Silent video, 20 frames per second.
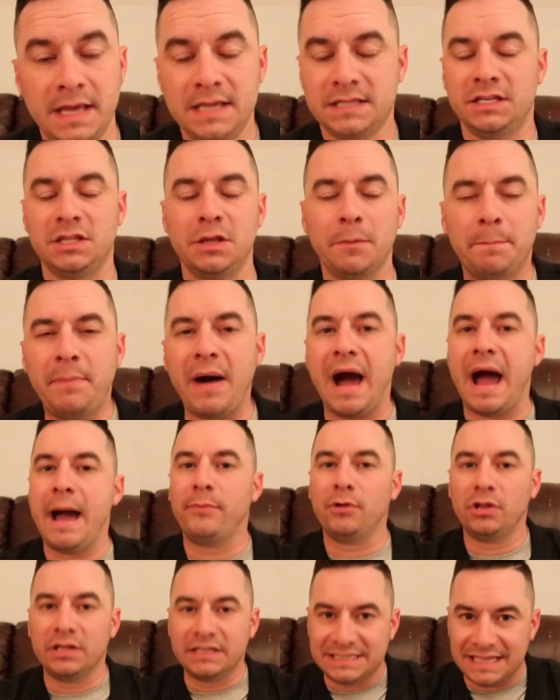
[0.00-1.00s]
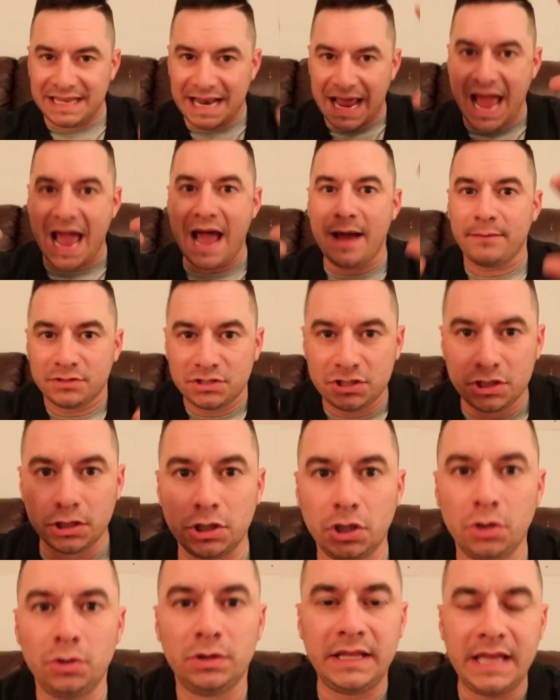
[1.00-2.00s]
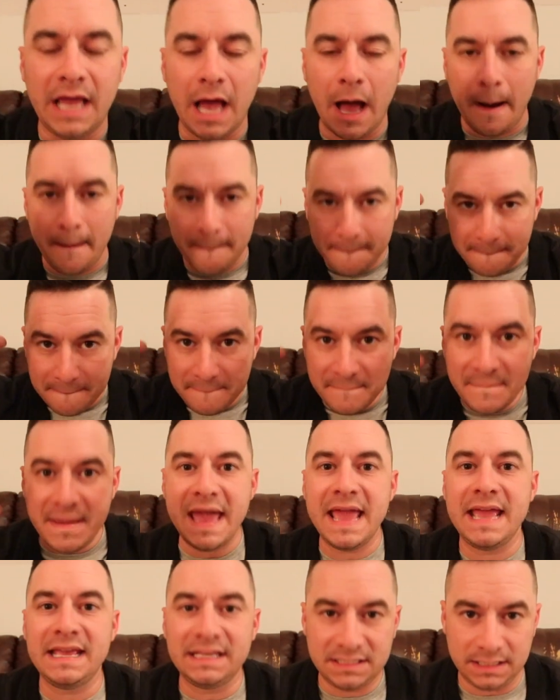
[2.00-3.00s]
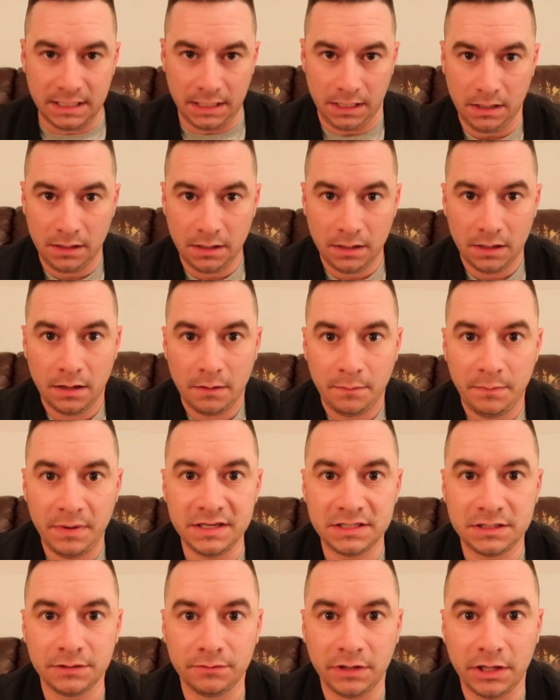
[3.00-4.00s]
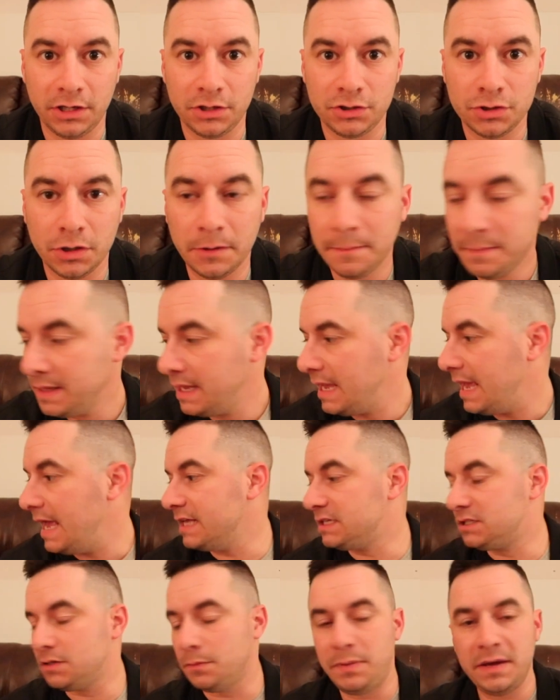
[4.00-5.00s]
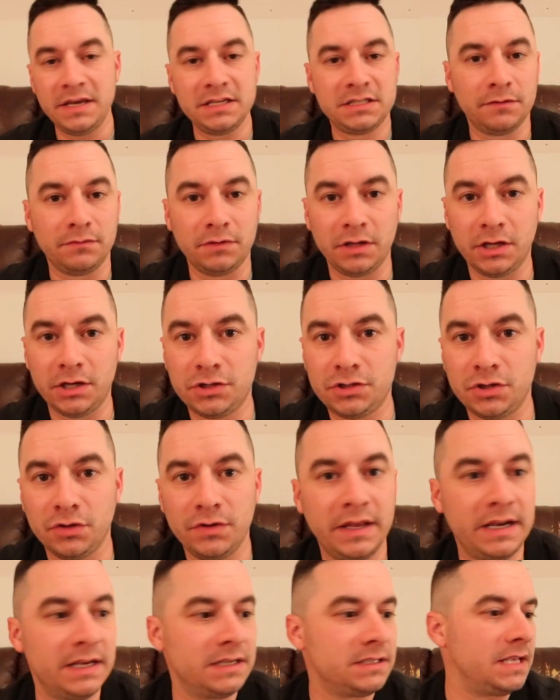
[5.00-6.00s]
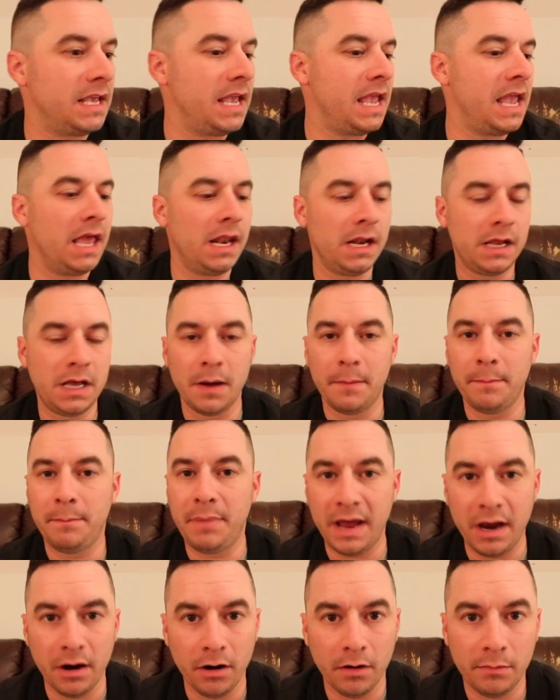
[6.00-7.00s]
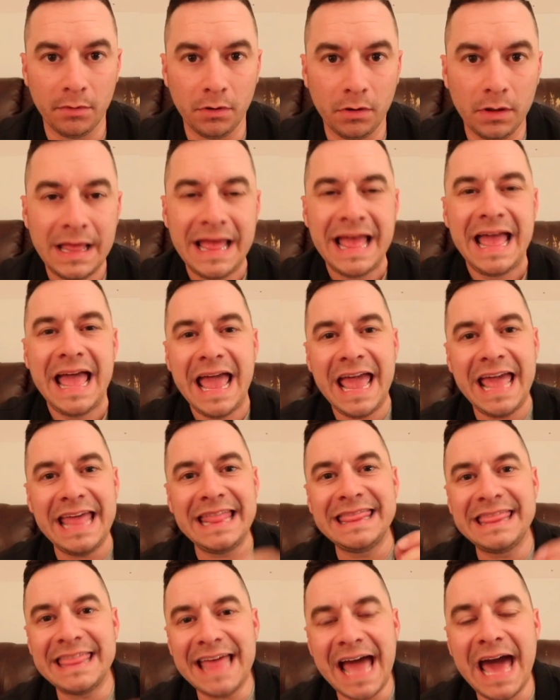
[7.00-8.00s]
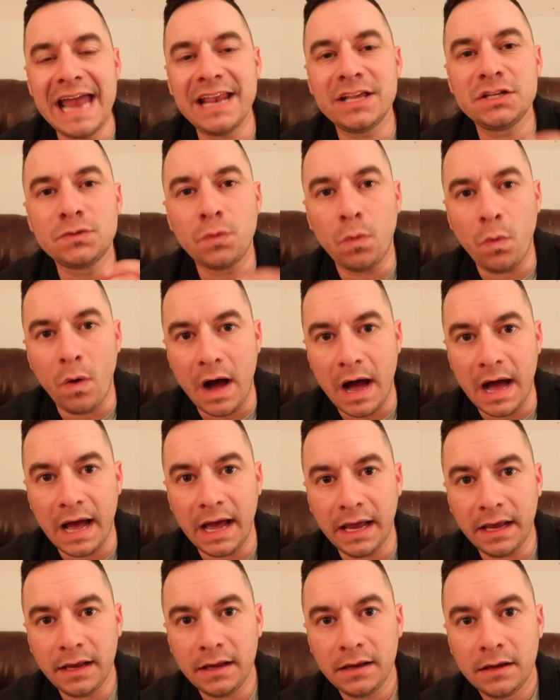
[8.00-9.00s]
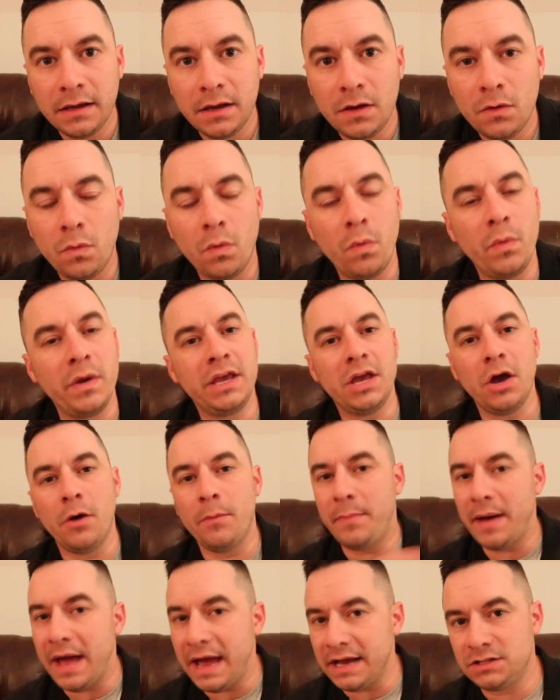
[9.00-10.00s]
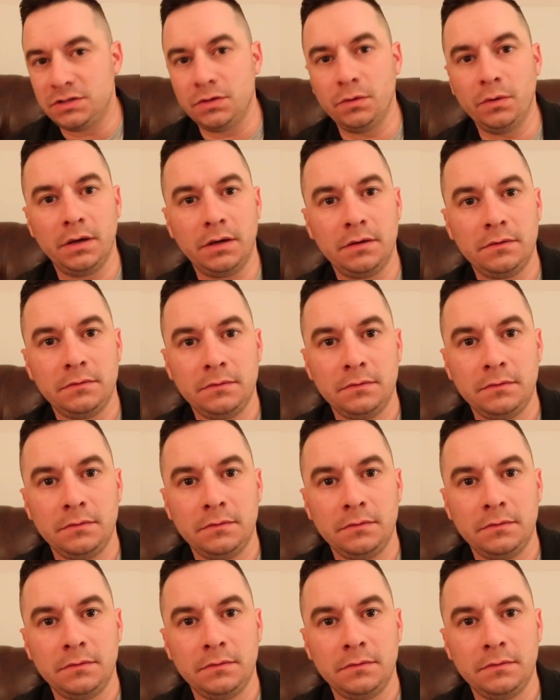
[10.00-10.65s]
See, the Bible is an absolutely amazing piece of literature. It's a piece of literature that is incomparable. And that is why, when we go back to it,